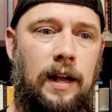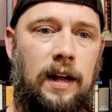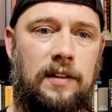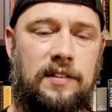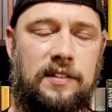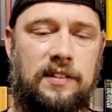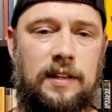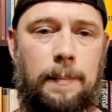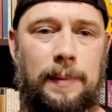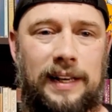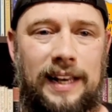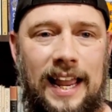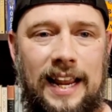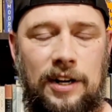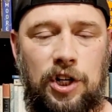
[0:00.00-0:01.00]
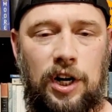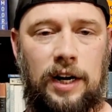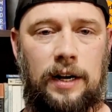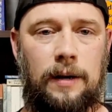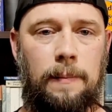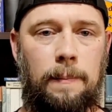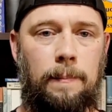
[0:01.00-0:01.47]

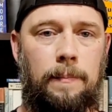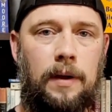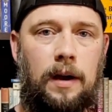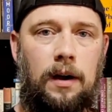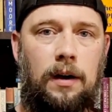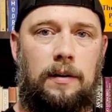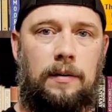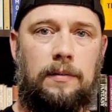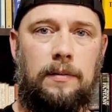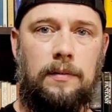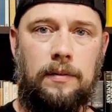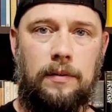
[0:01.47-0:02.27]
assimilation of